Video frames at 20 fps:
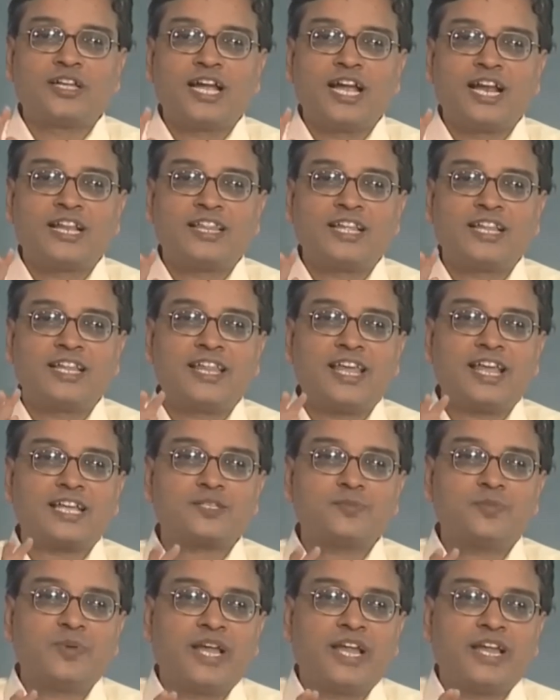and then they
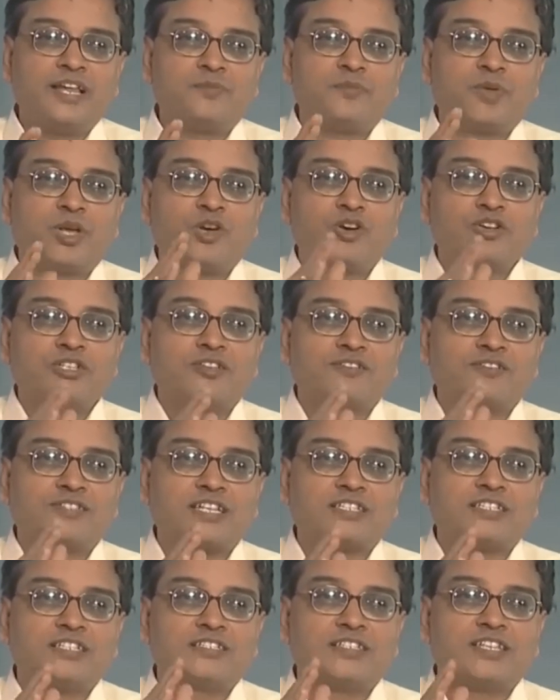explain because of
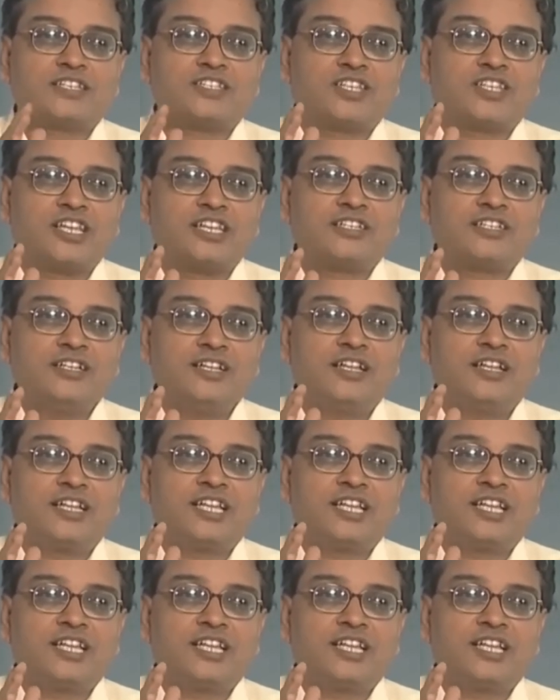such and such reason,